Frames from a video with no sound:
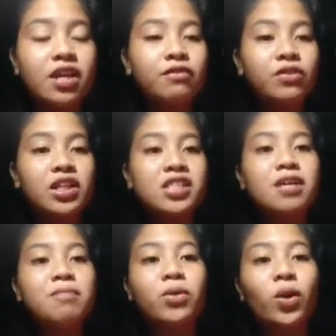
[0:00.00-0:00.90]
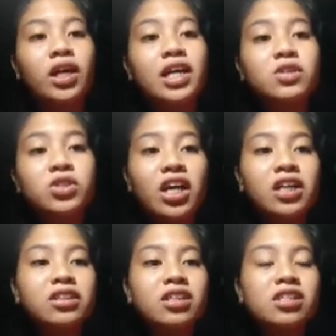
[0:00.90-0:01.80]
For example,
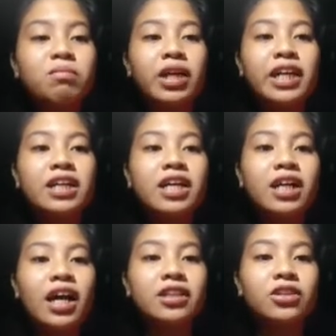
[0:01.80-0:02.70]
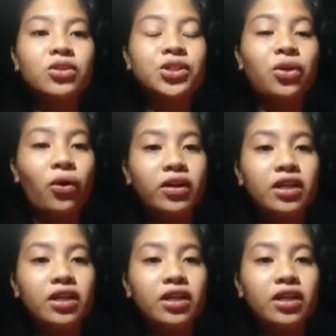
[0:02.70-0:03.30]
child is playing a cat or dog,